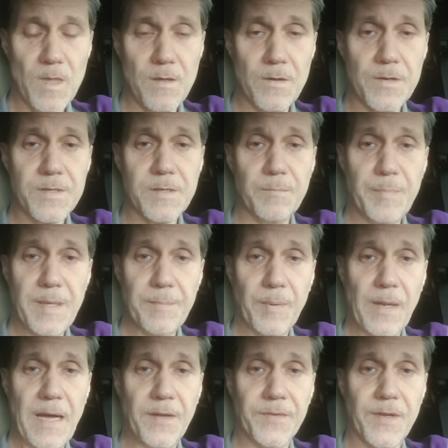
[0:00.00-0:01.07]
There's some
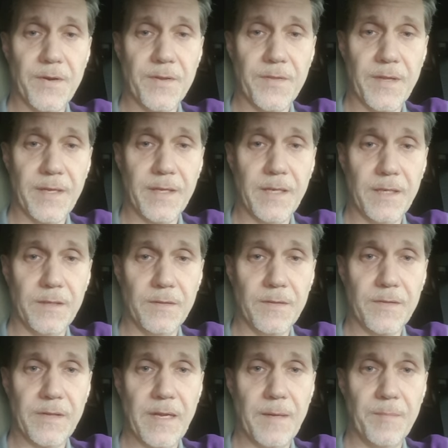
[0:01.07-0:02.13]
people out there thinking the
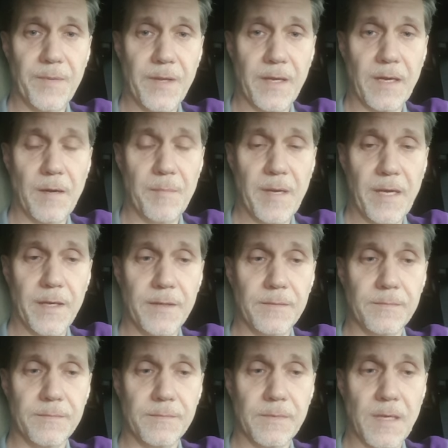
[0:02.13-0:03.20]
same thing, I bet.
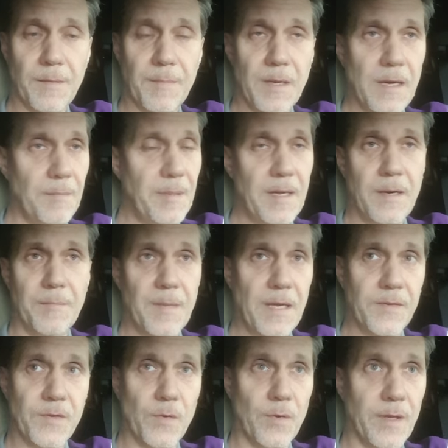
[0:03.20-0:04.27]
I'm not, I bet I'm
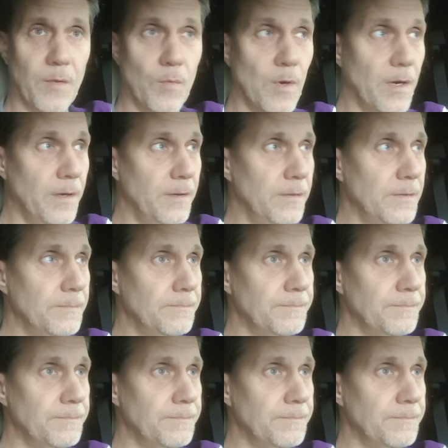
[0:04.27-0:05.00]
not the only one.